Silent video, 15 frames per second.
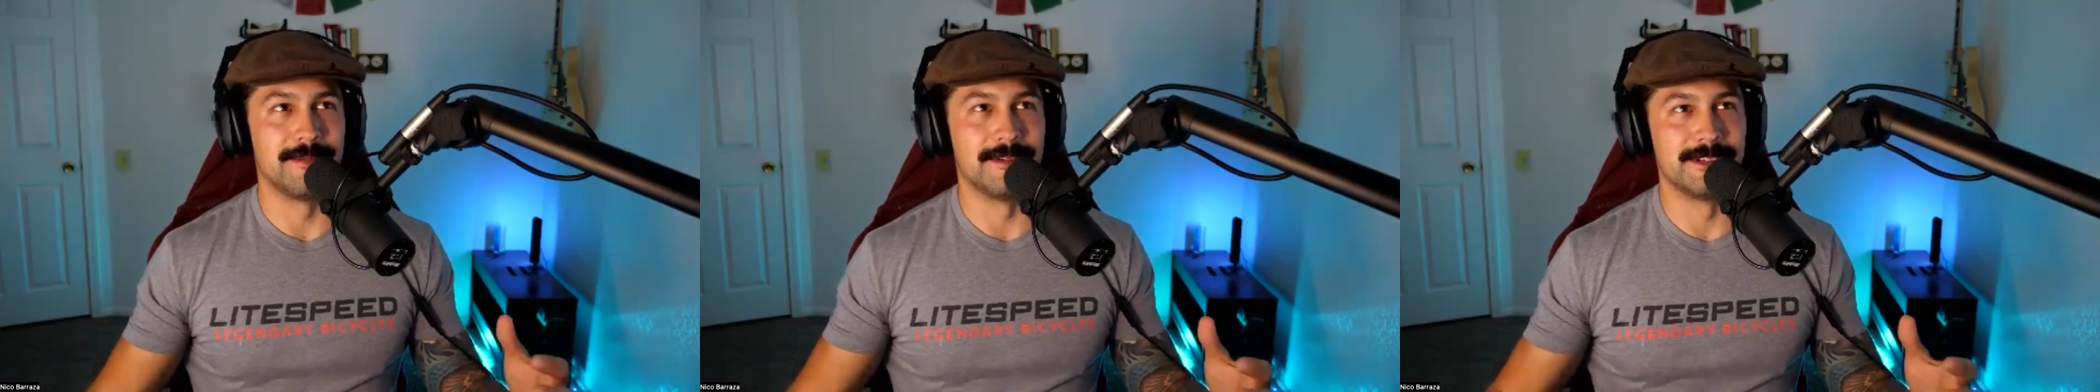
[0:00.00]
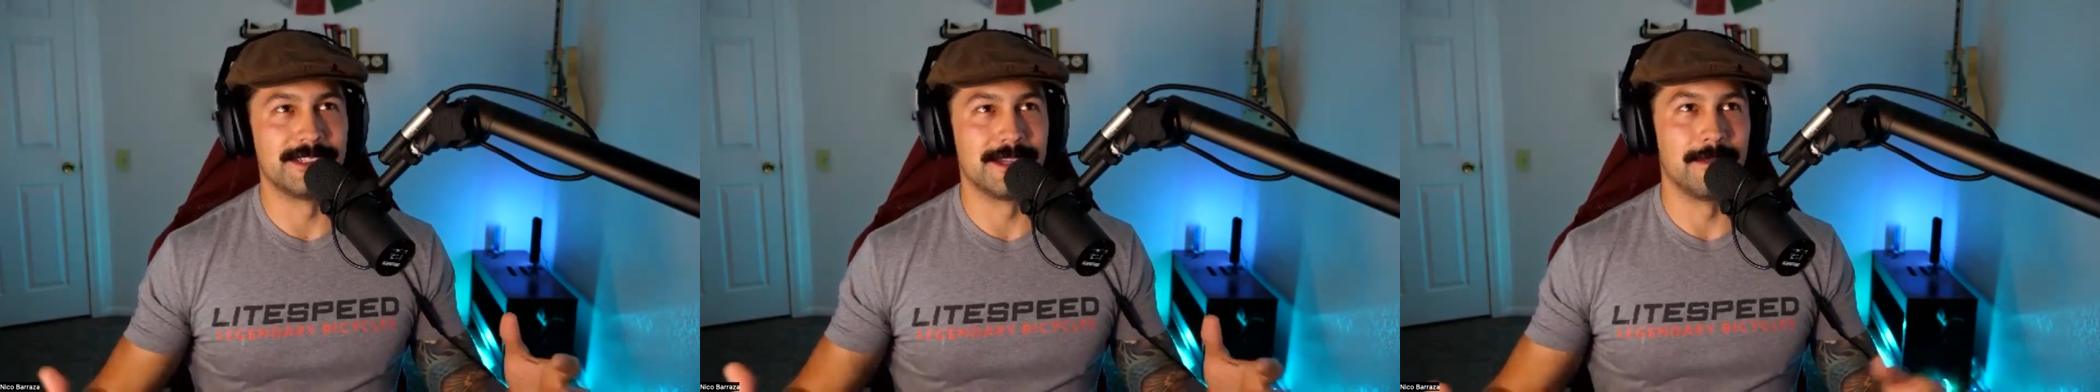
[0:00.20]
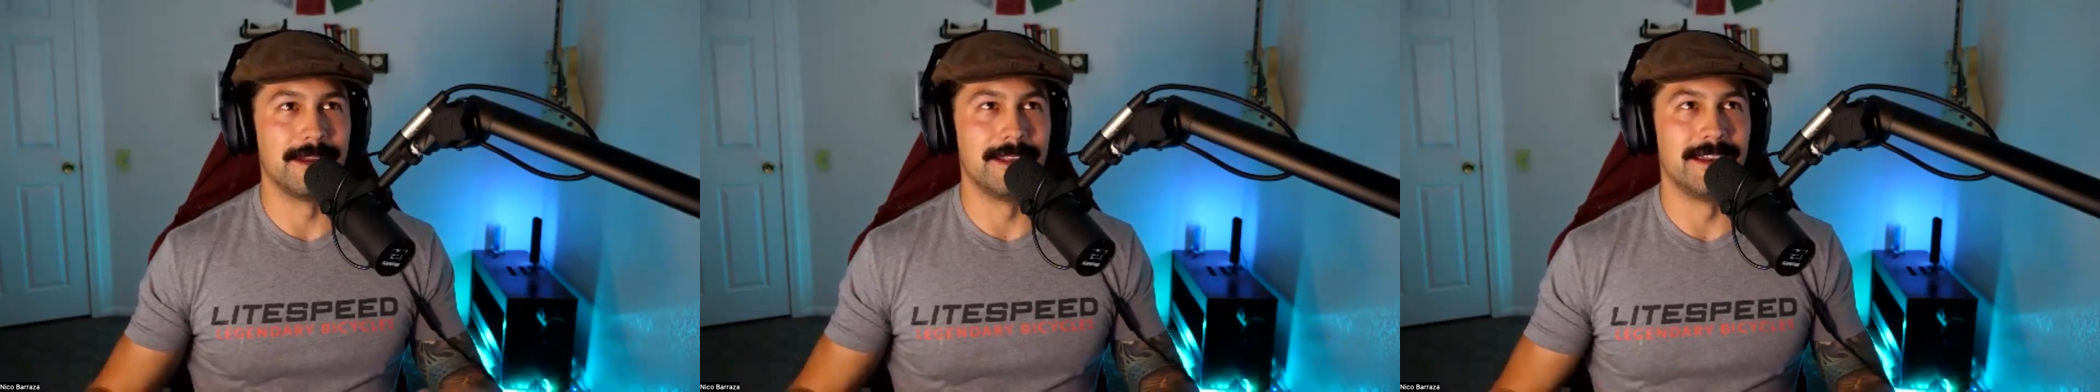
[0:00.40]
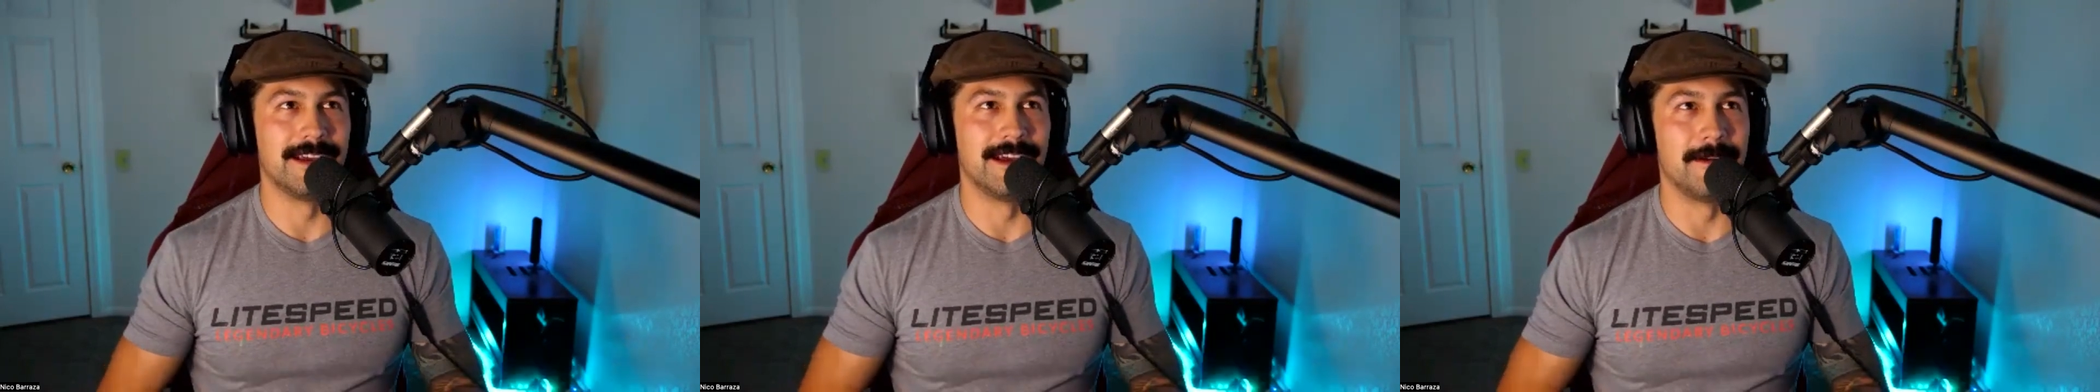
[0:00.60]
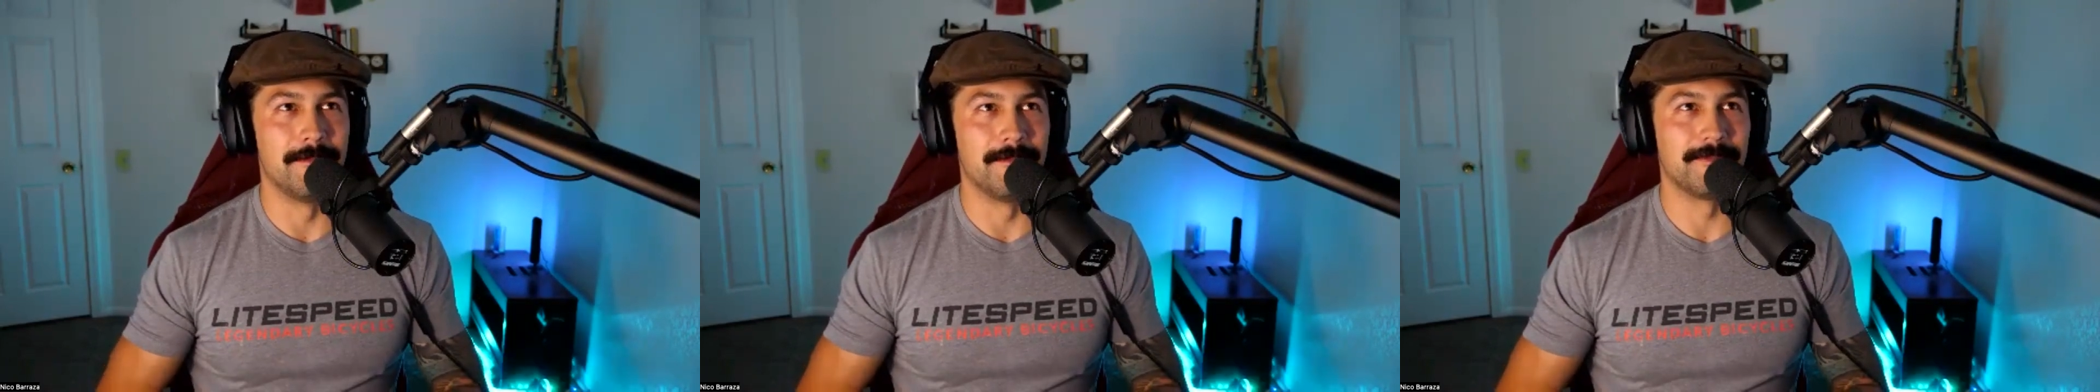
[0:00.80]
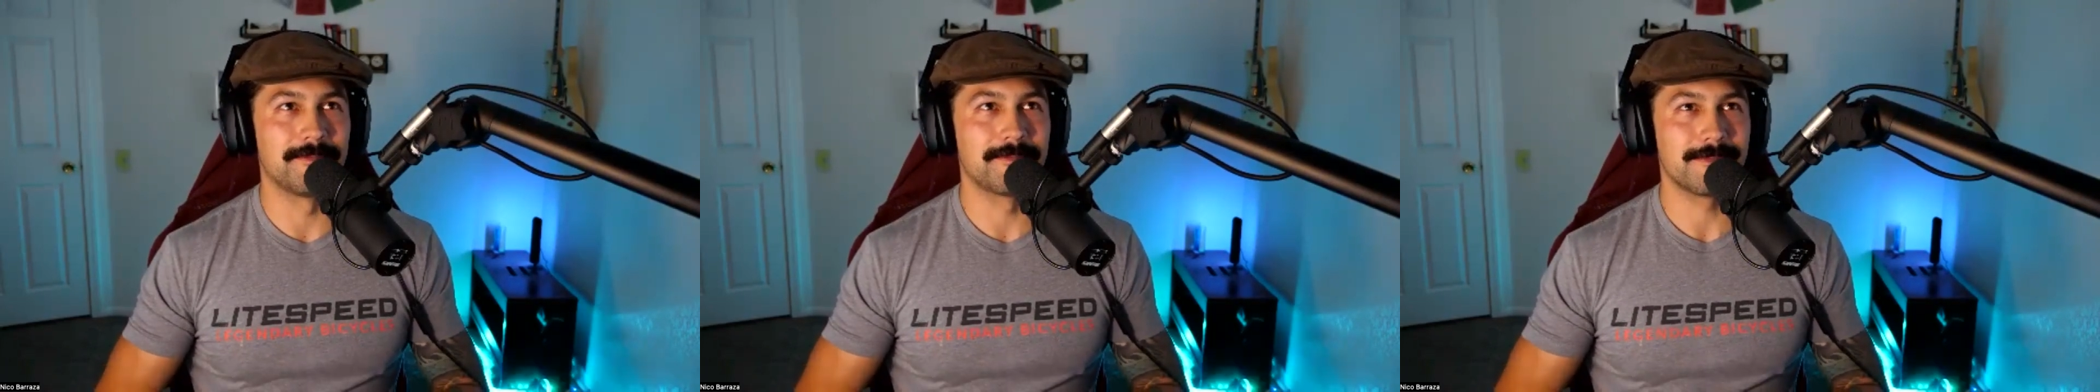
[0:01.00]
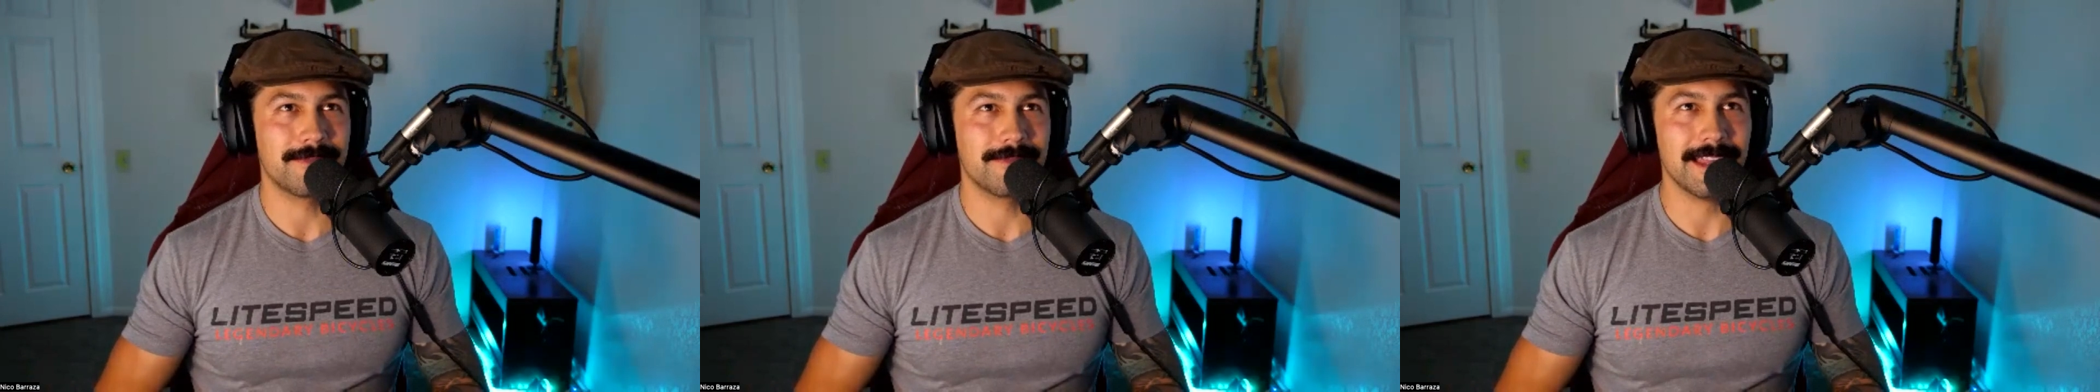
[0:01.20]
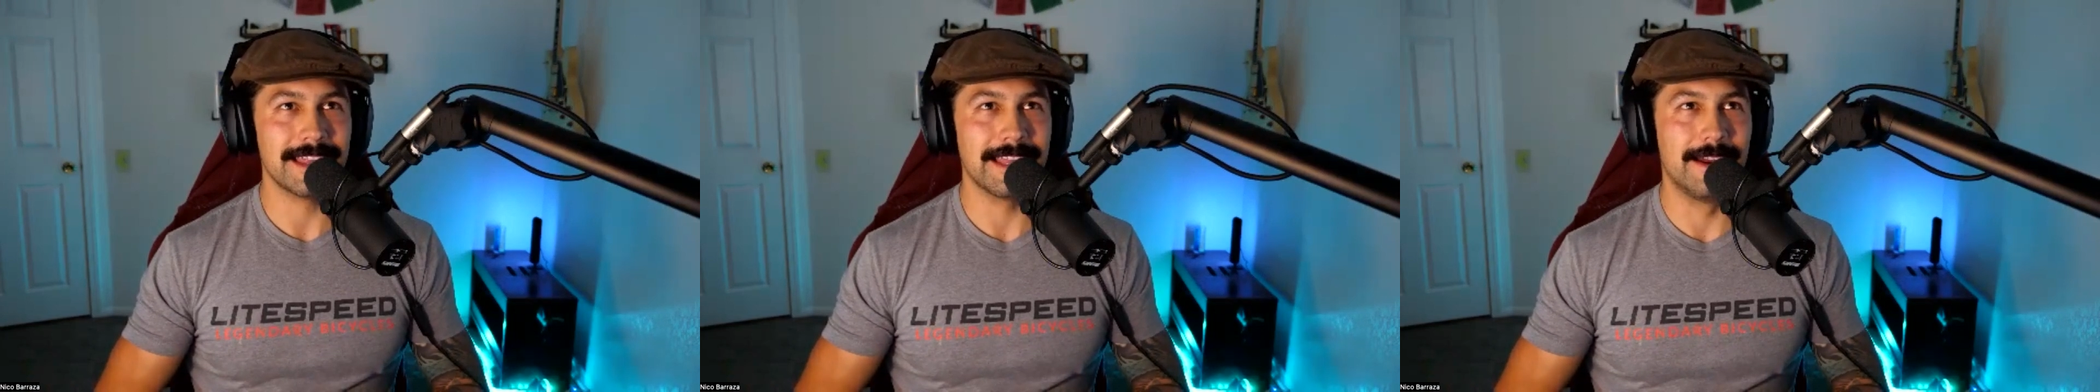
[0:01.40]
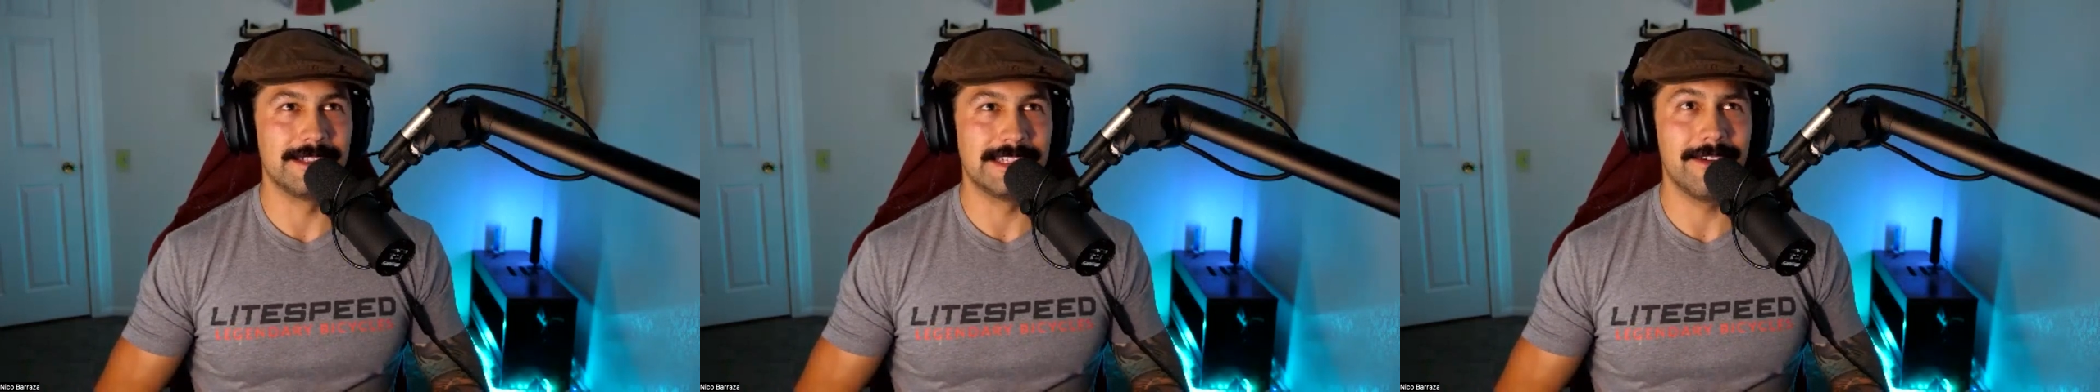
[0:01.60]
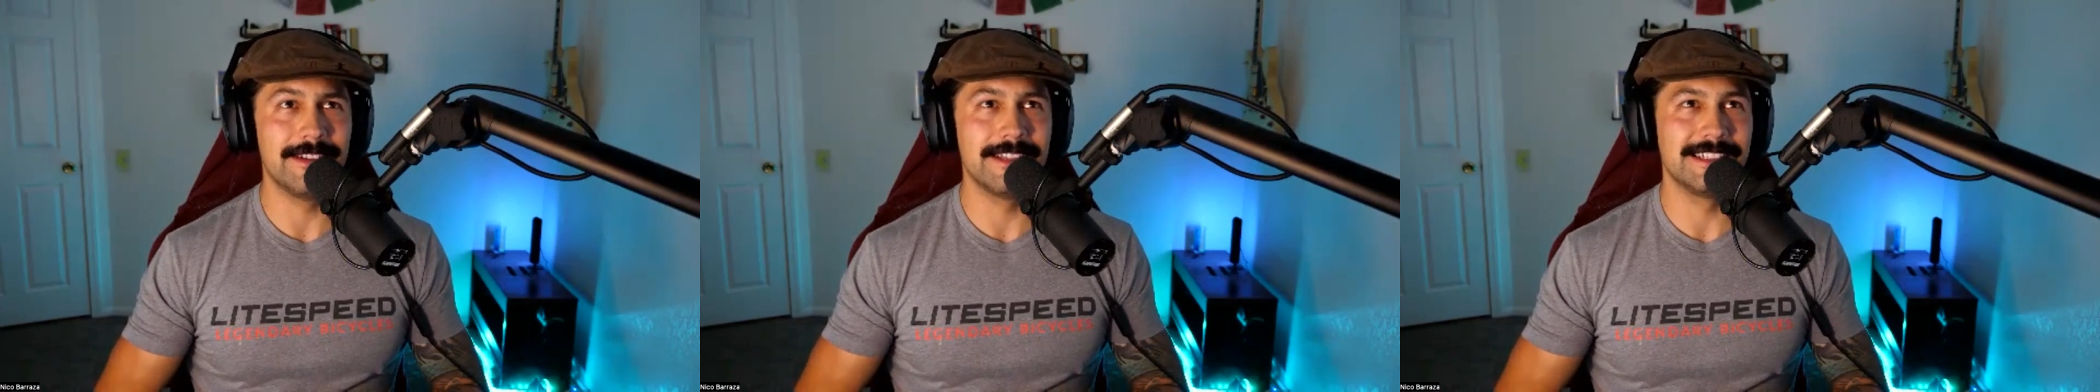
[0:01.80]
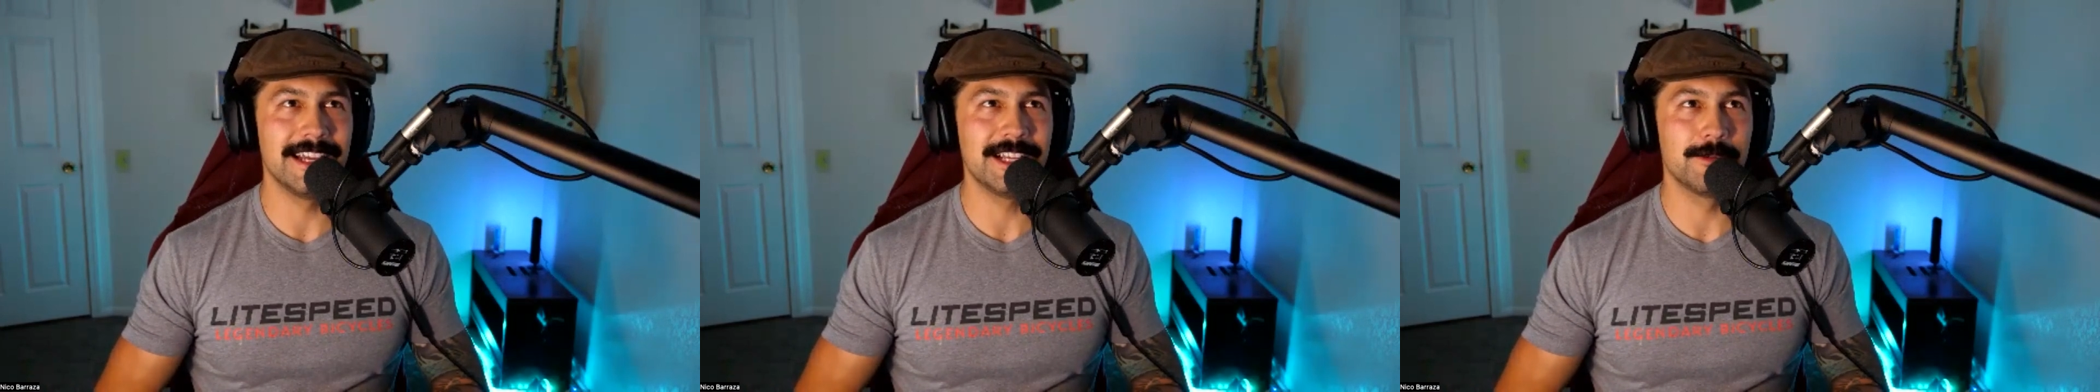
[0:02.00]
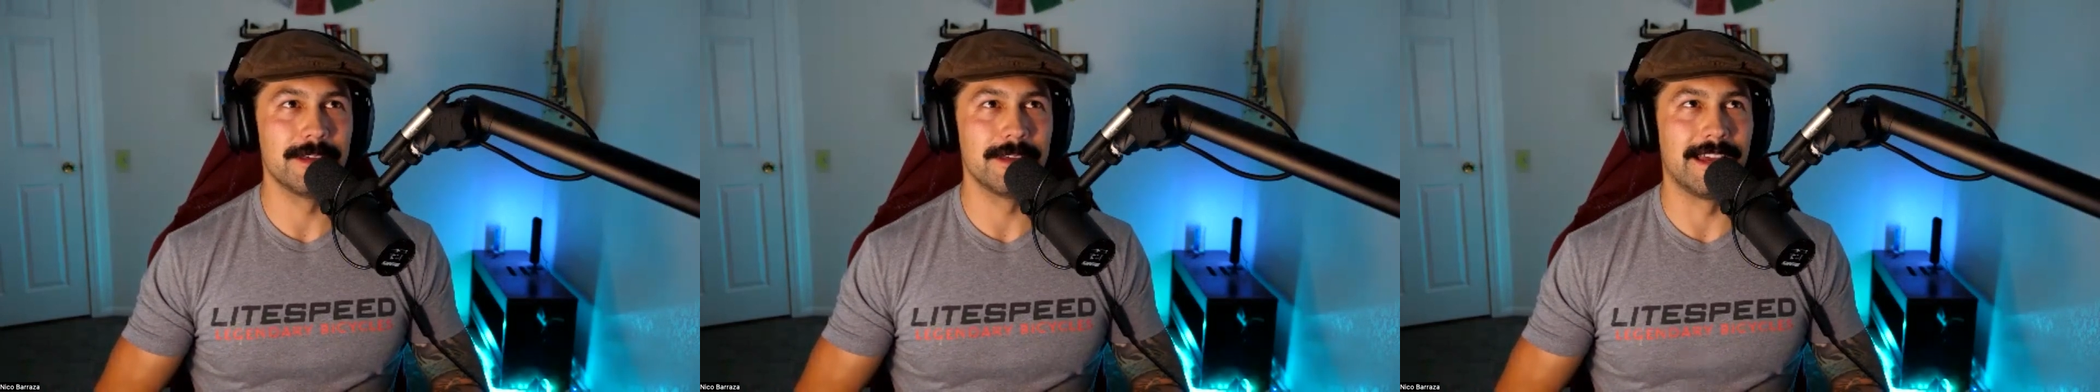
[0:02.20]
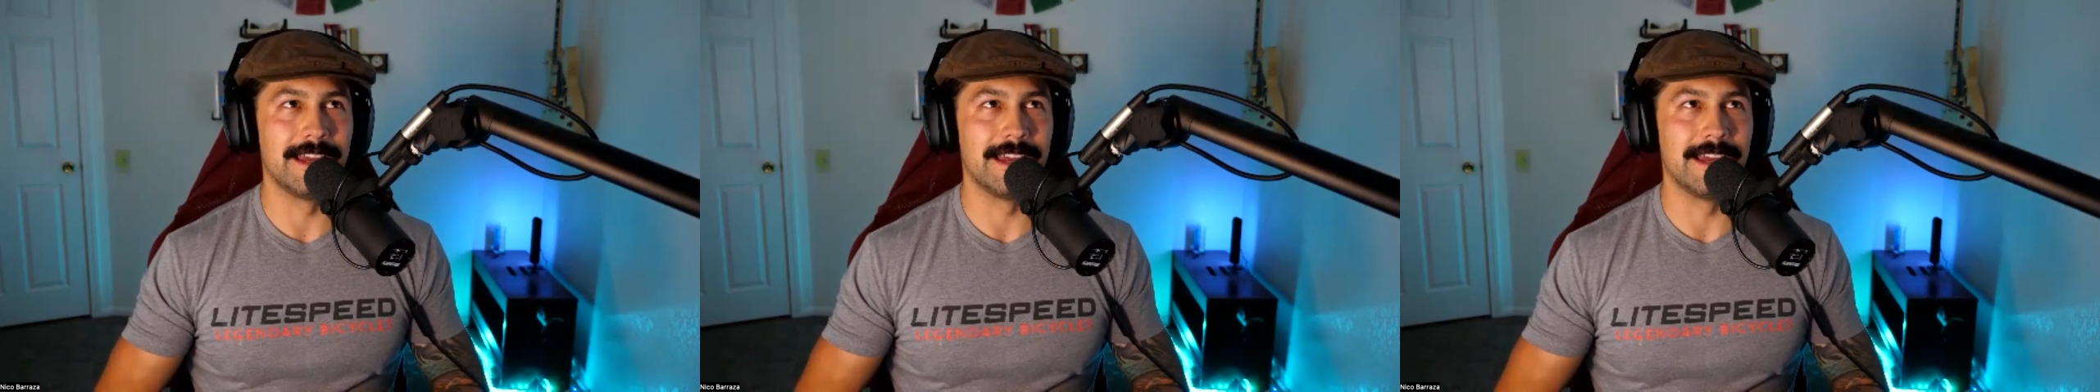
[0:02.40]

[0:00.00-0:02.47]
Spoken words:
it was someone I was having sex with.